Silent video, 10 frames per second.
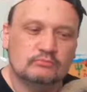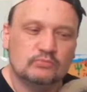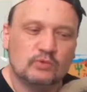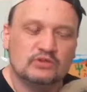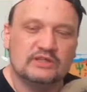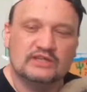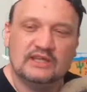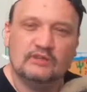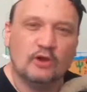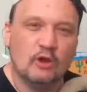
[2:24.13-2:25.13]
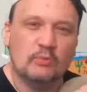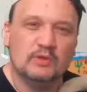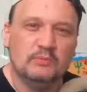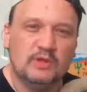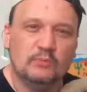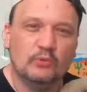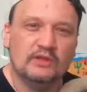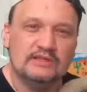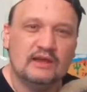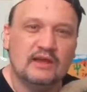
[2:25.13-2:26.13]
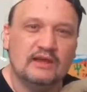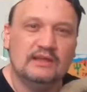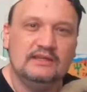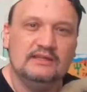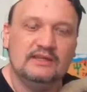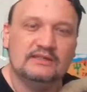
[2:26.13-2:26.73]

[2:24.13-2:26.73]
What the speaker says: what I'm trying to say, the army people that died